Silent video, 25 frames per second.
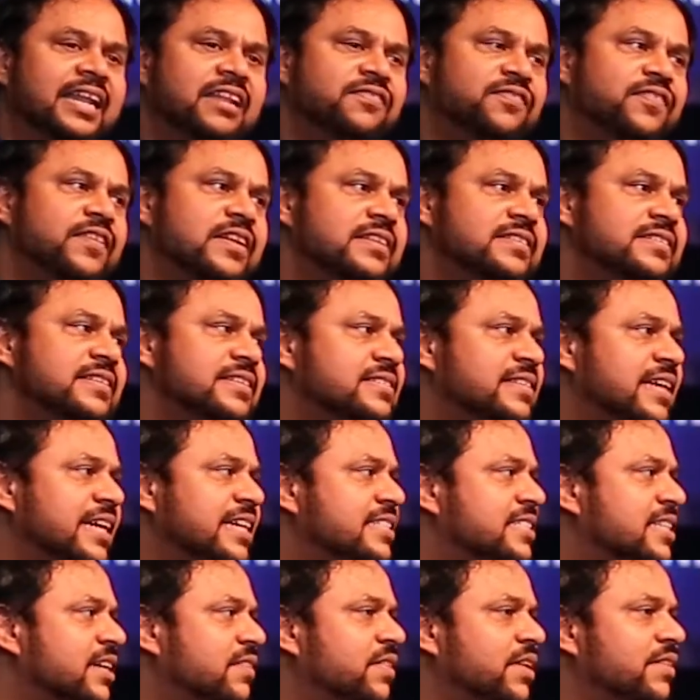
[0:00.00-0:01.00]
Rain
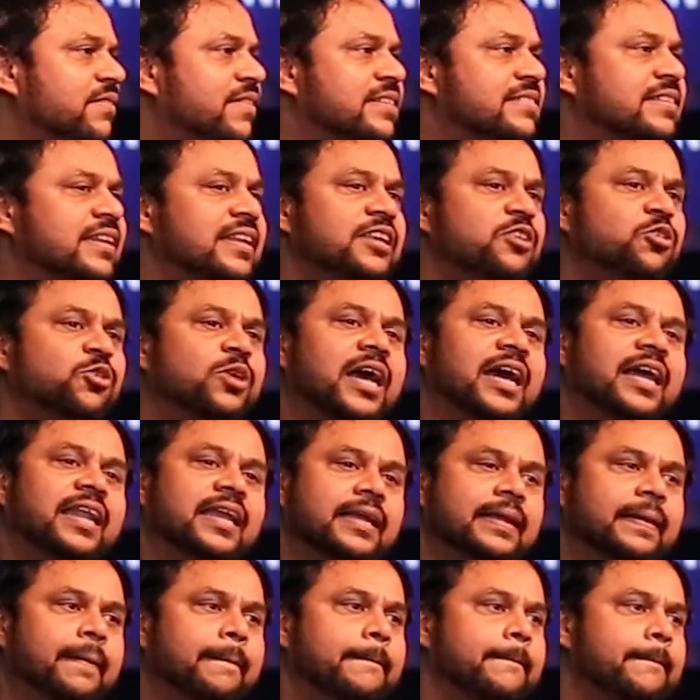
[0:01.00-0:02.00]
fills the size of the vessel
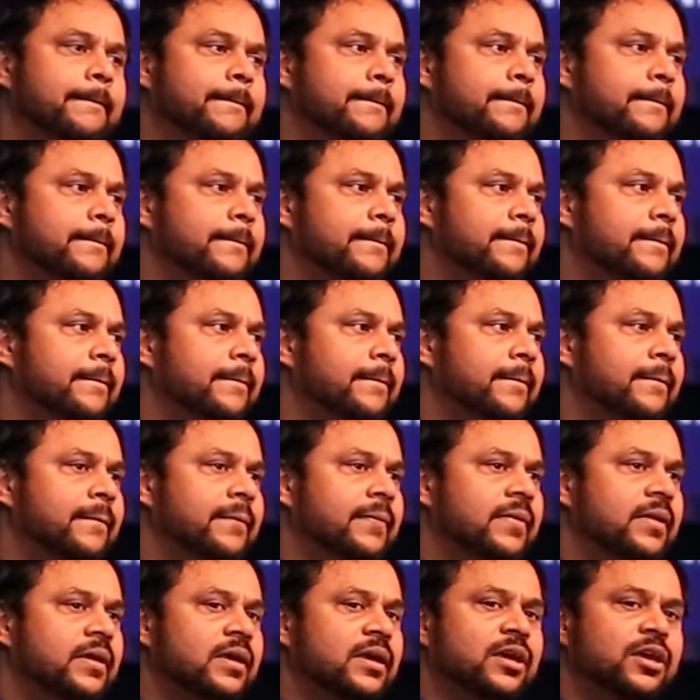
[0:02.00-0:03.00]
you carry.
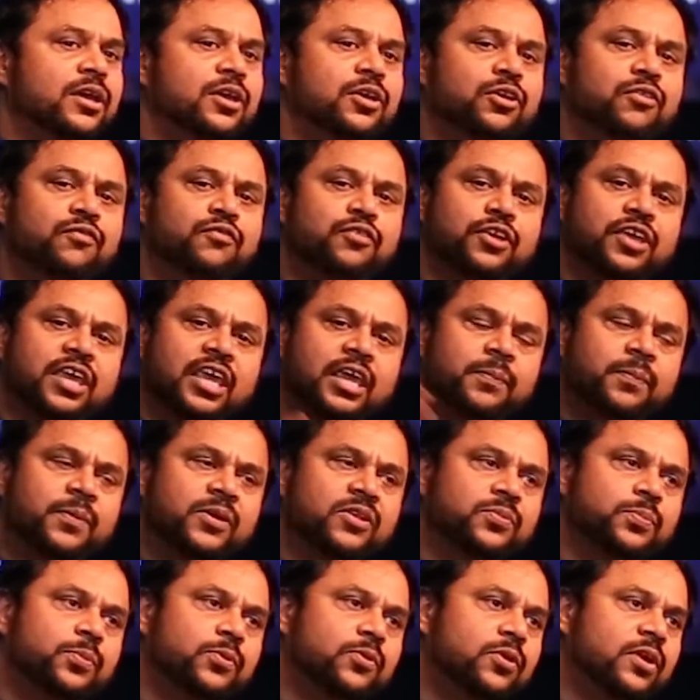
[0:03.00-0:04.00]
If you
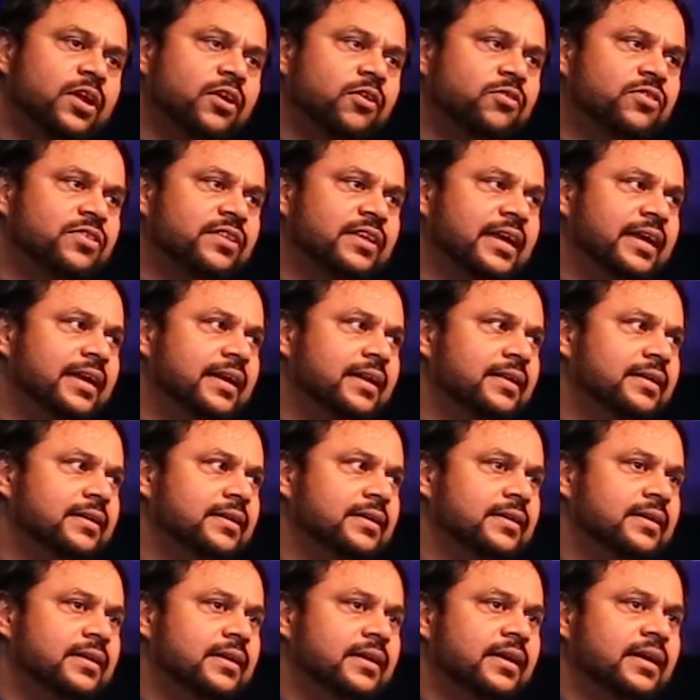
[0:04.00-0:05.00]
keep a spoon
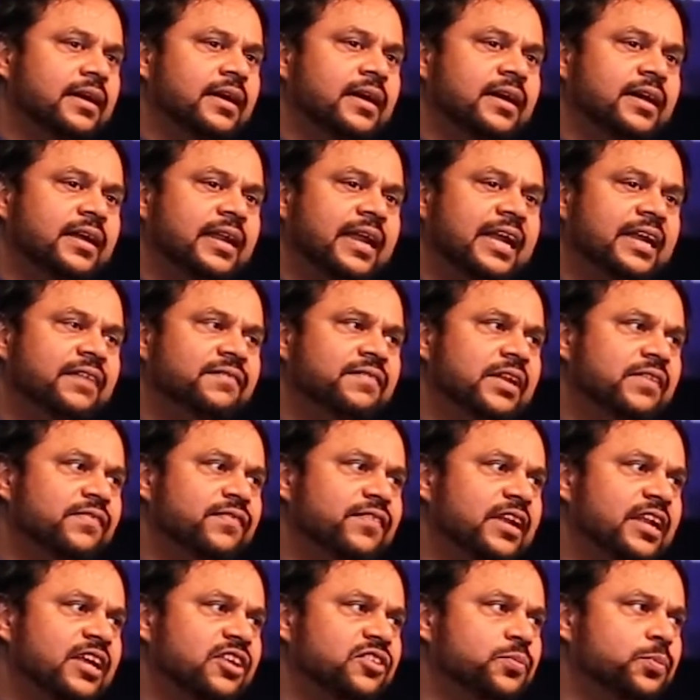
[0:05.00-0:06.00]
outside,
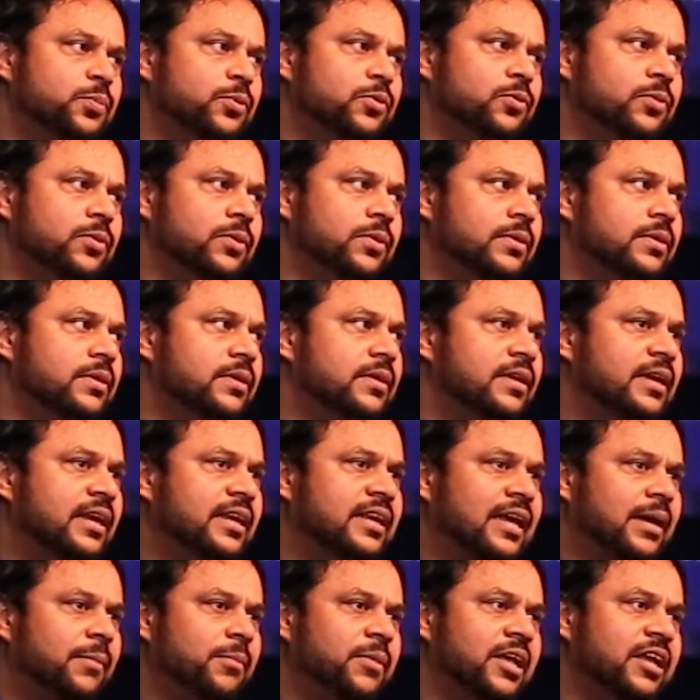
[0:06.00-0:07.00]
rain will fill a spoon.
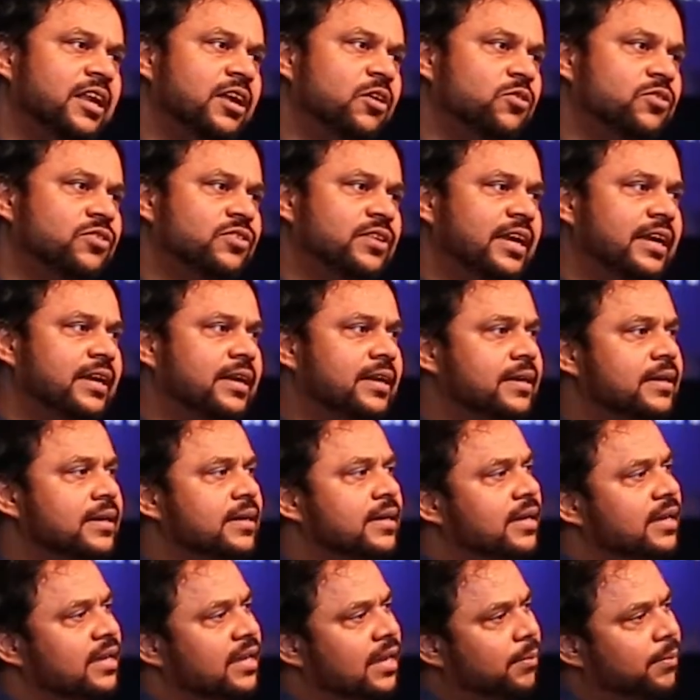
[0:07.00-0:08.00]
A tumbler
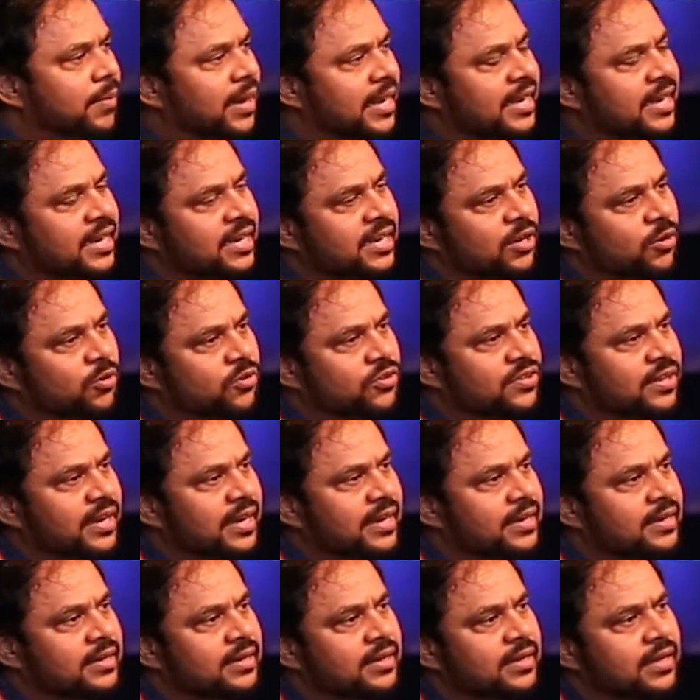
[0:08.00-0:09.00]
outside, a bucket
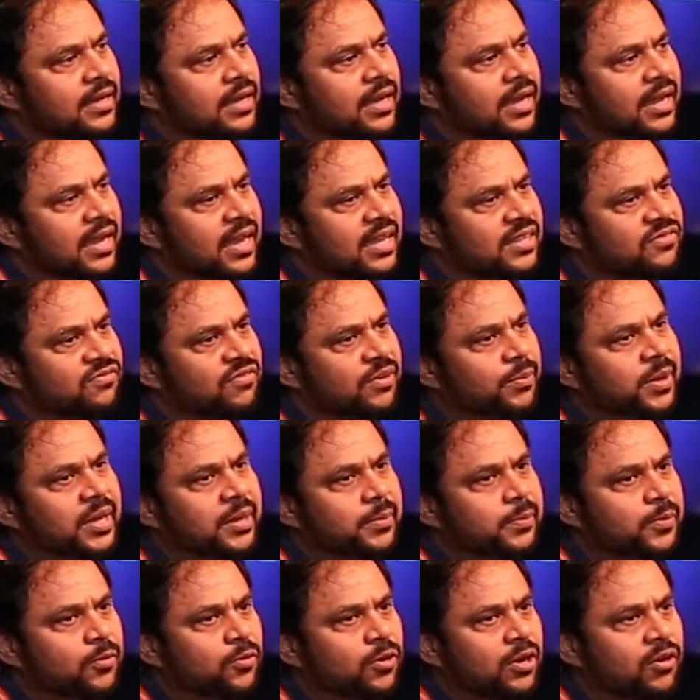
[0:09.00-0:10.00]
outside, a
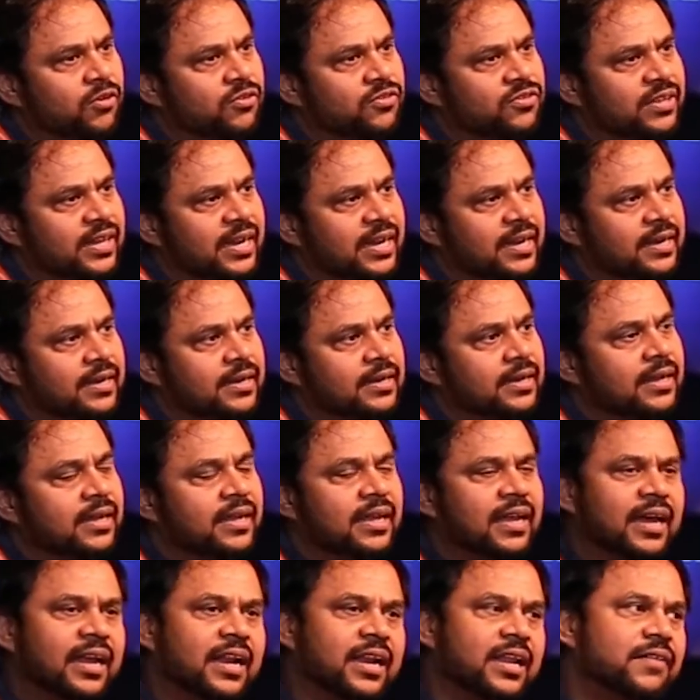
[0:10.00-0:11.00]
swimming pool
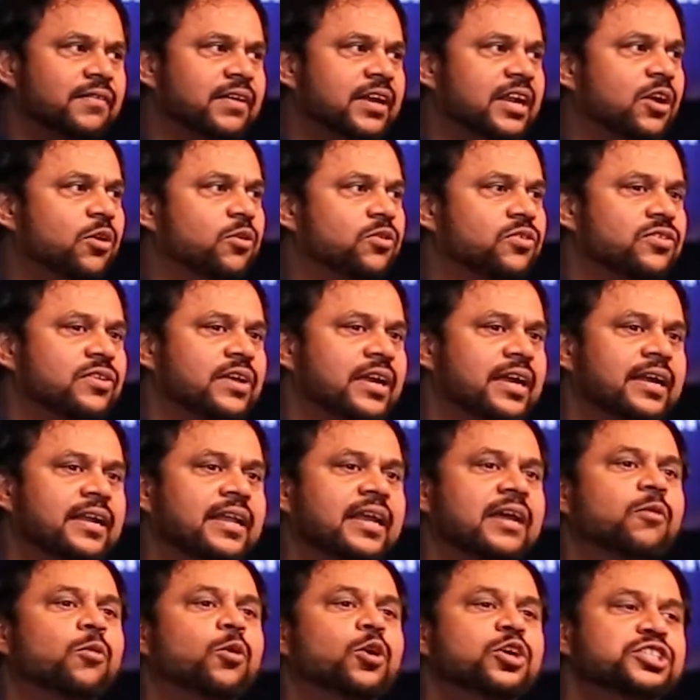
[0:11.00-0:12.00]
outside, a river
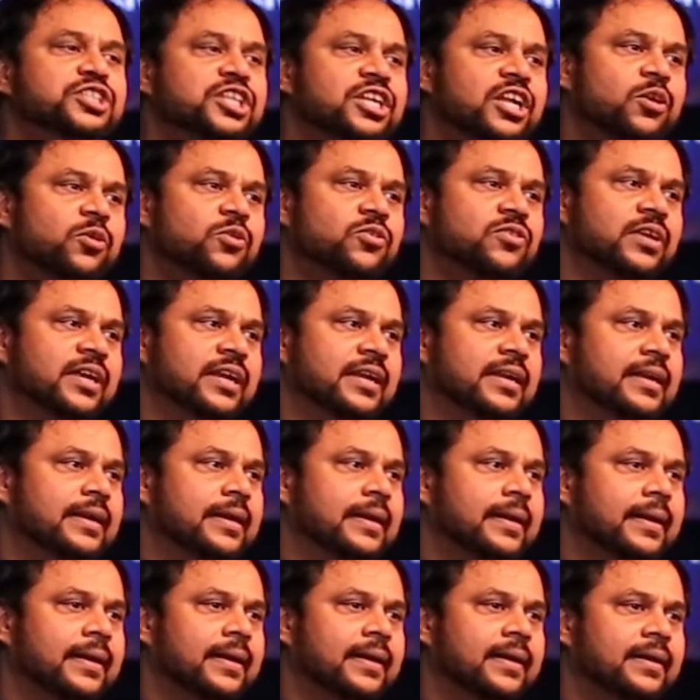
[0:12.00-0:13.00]
outside, a ocean
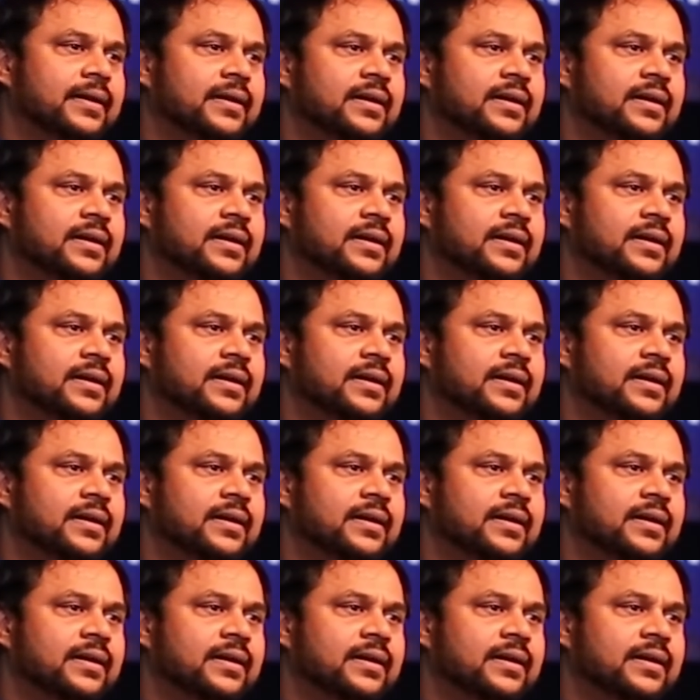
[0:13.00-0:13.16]
outside.